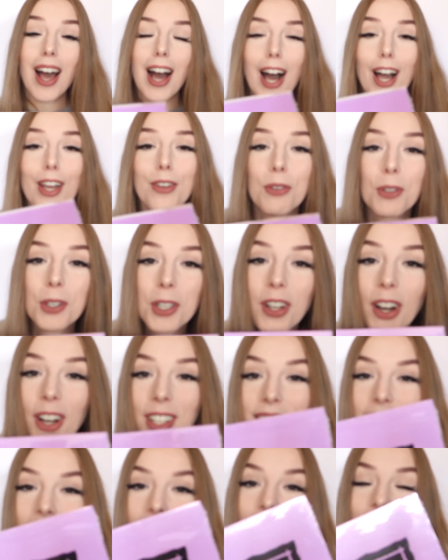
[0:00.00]
I
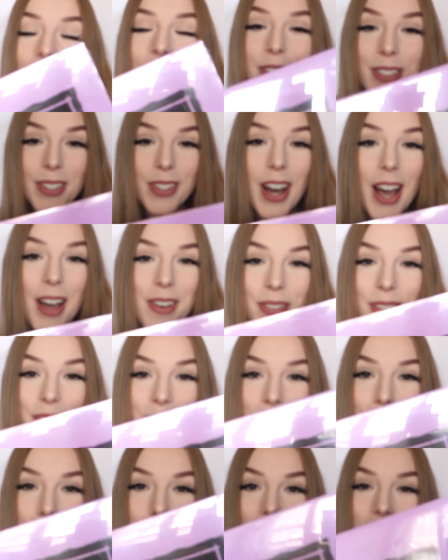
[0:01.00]
forgot! I also have
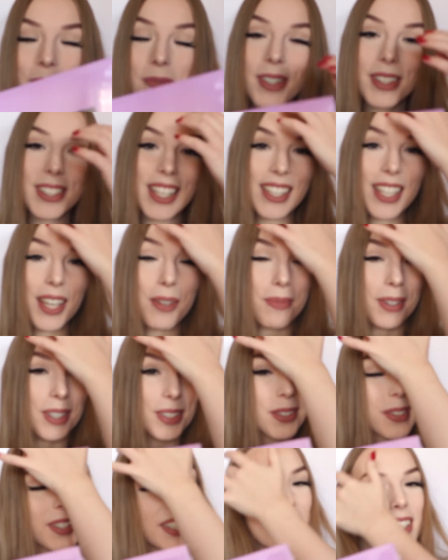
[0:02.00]
this paper that I
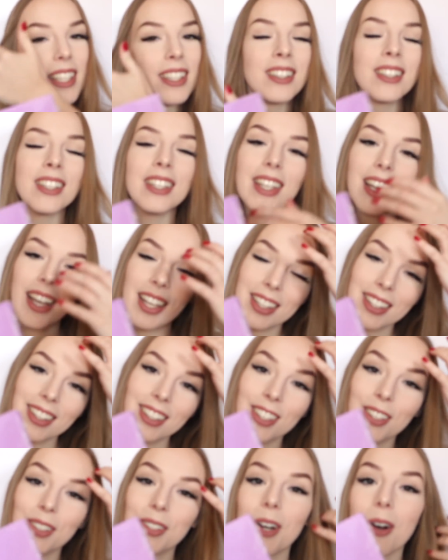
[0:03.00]
bought recently, and
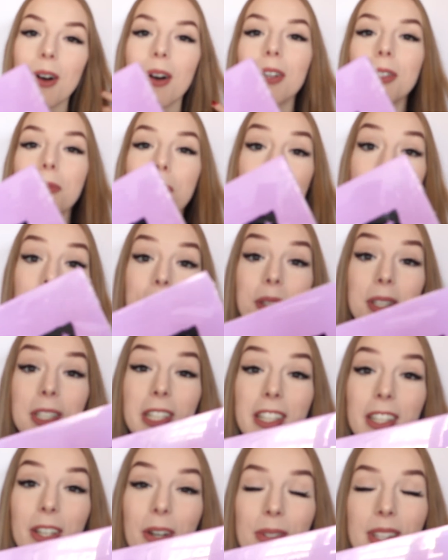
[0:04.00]
you
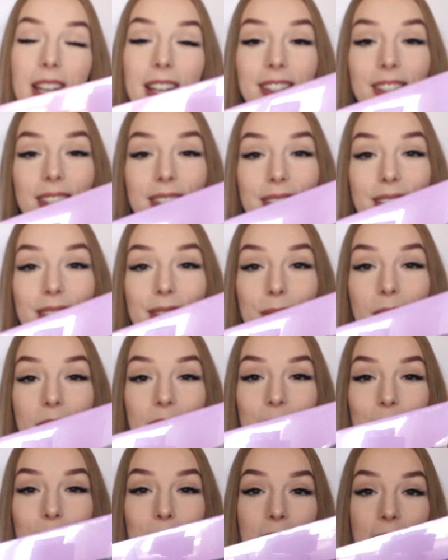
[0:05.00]
probably know that this is one
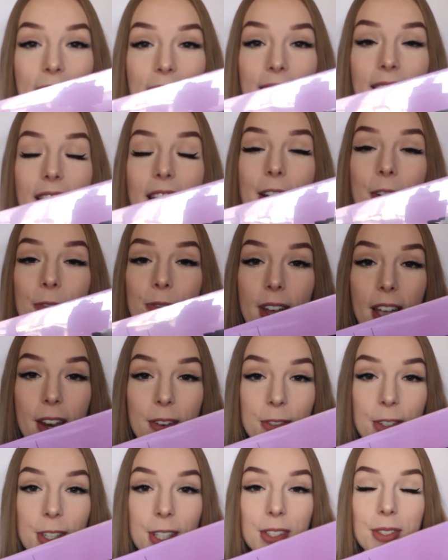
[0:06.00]
of my
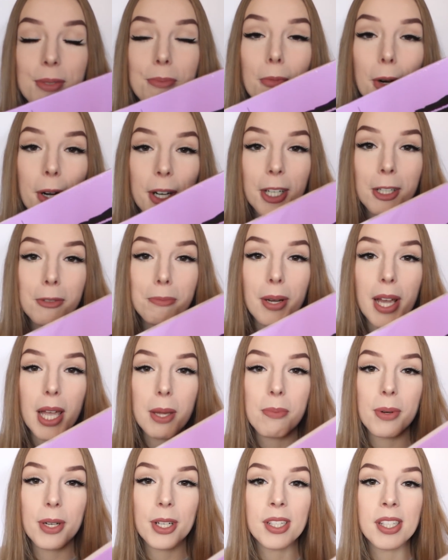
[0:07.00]
favorite marker
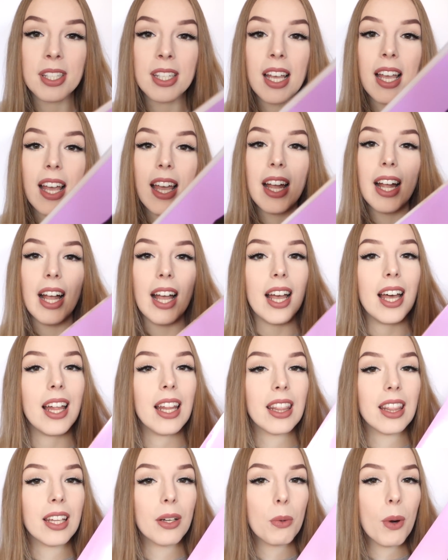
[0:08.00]
papers.
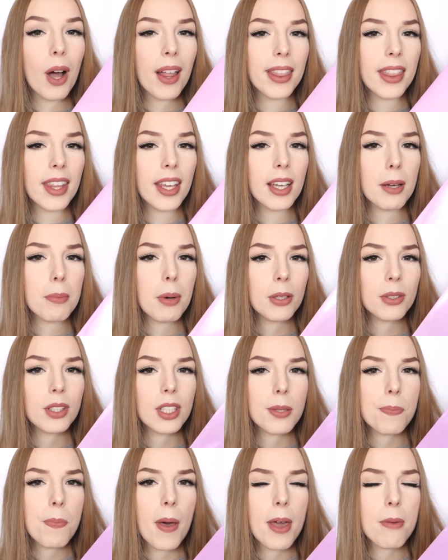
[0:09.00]
And one thing about
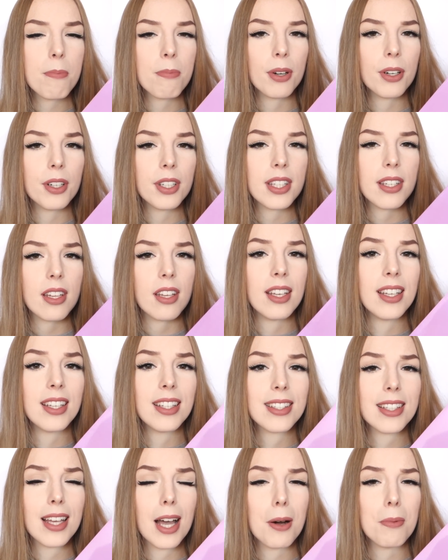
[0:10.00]
this paper
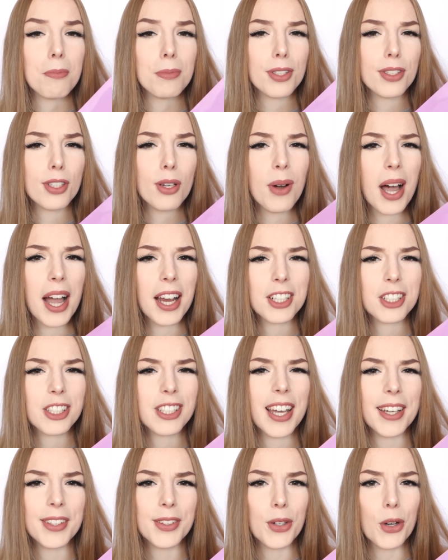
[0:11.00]
is I'm so
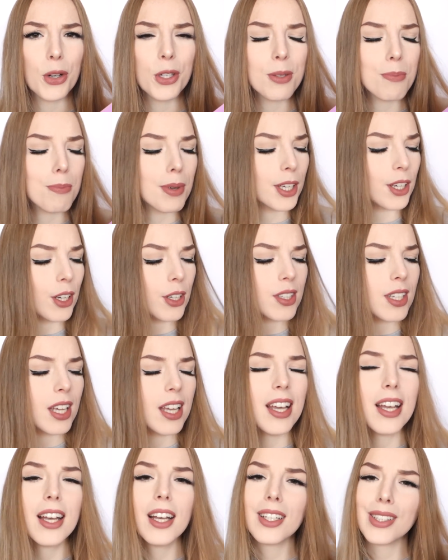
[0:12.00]
actually annoyed because
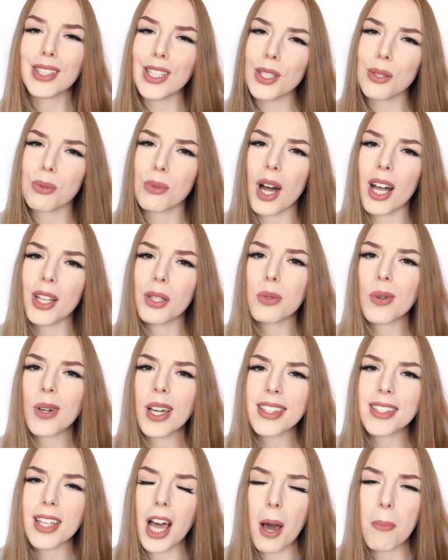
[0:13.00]
this one
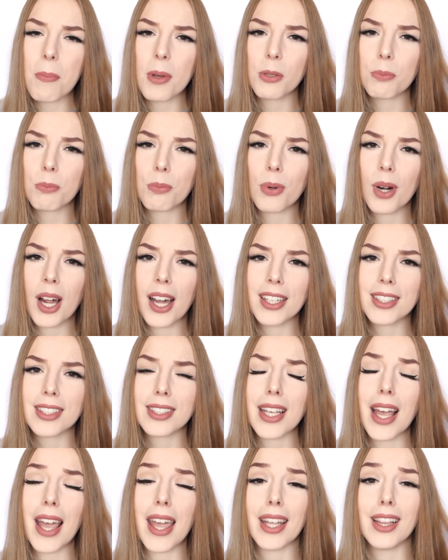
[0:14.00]
went up in
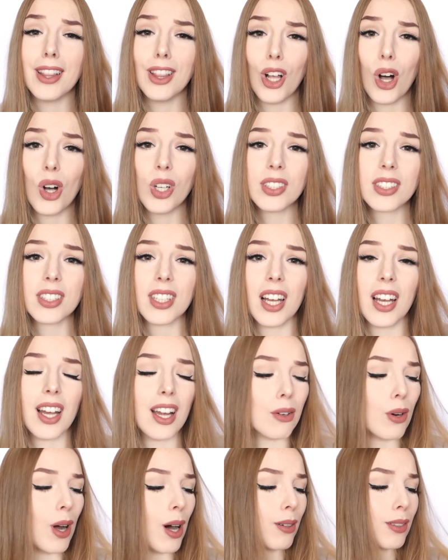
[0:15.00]
price a lot,
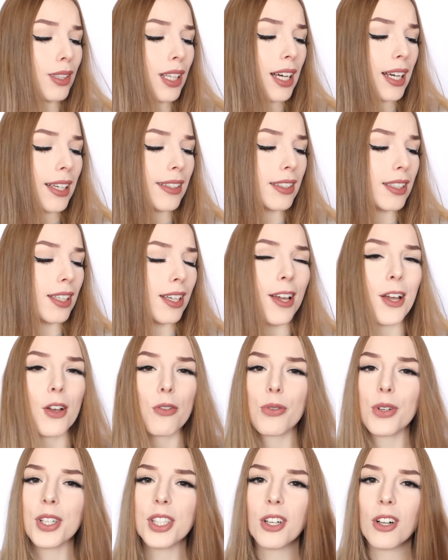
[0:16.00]
around like
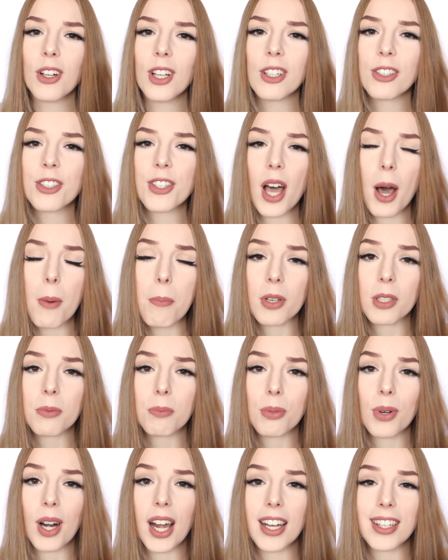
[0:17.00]
$3 up in
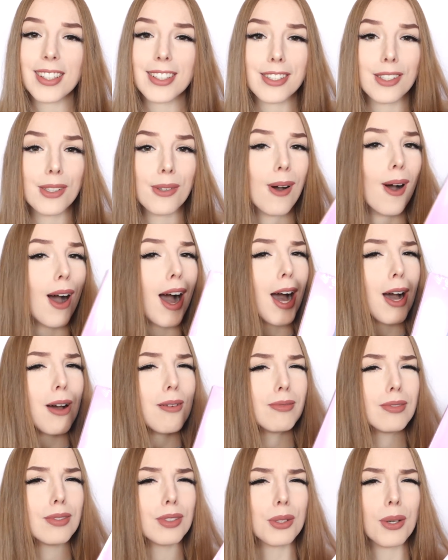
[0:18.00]
price, so
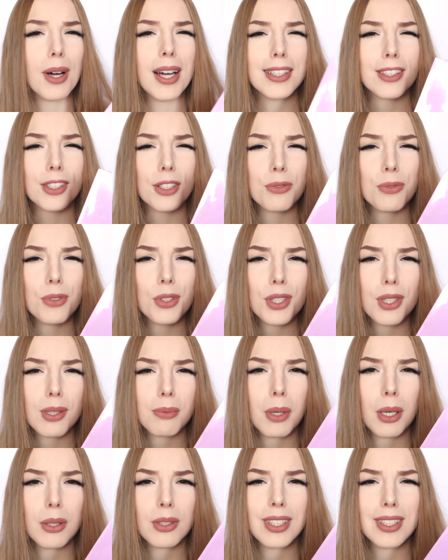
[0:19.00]
I'm quite confused
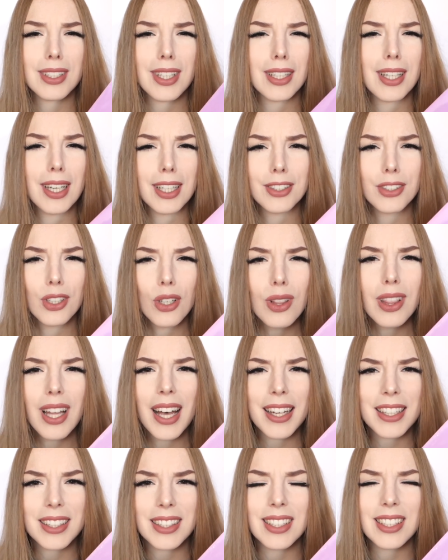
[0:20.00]
about it and I don't
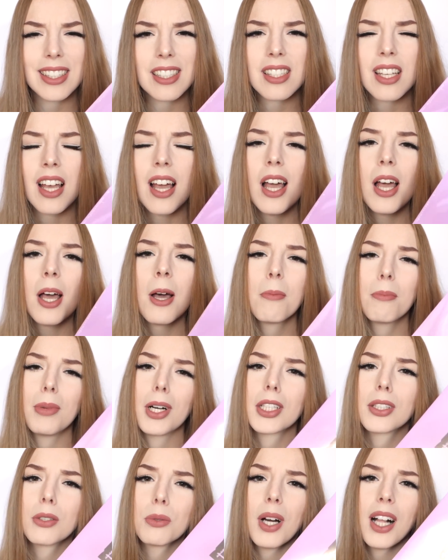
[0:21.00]
like this,
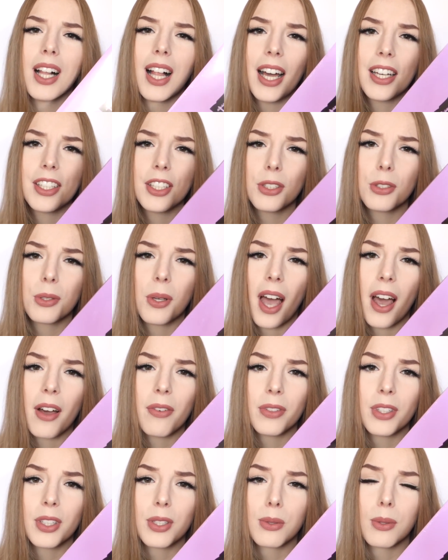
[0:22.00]
but well, I need to
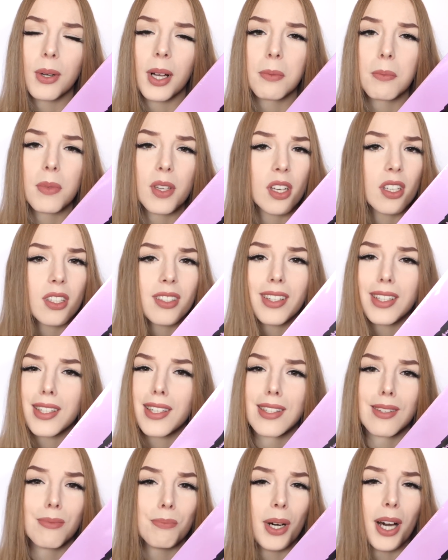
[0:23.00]
have this one because this
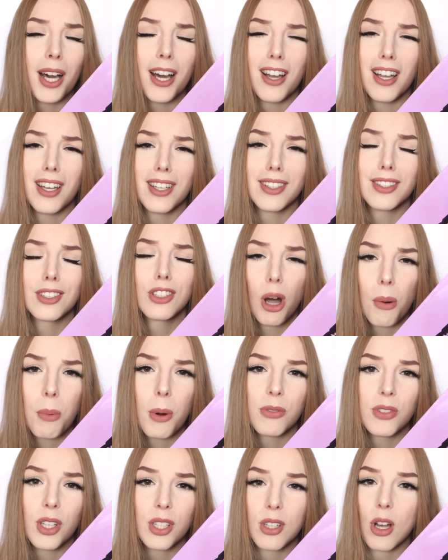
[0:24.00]
is my top
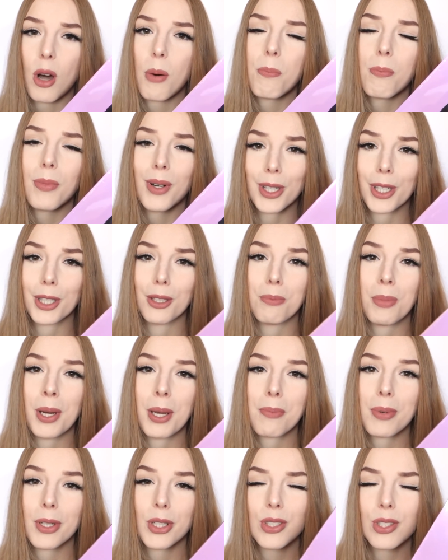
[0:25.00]
of the top marker
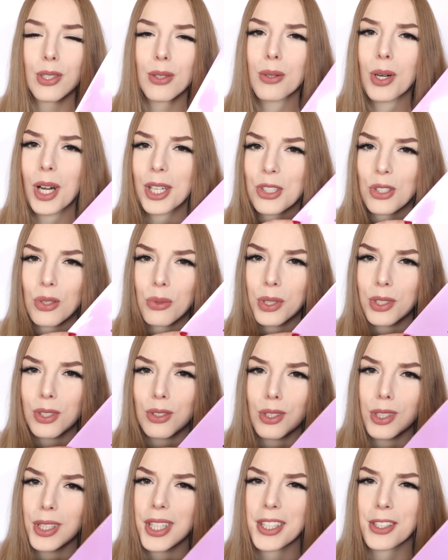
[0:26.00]
paper, so I just wanted
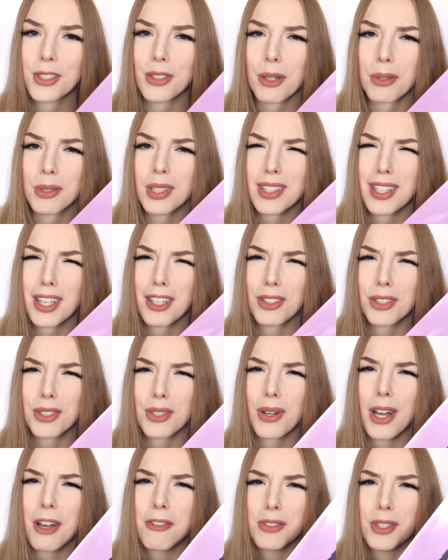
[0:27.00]
to let you know that I
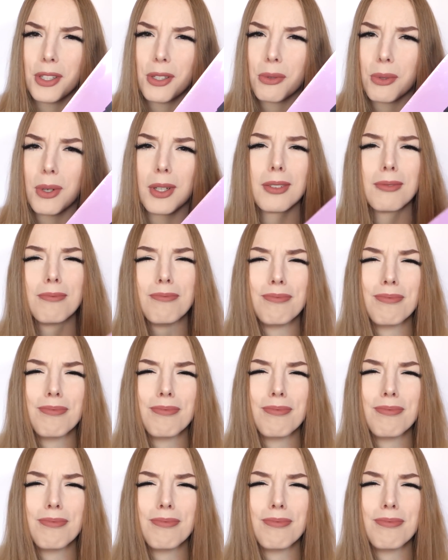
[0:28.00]
also have this one.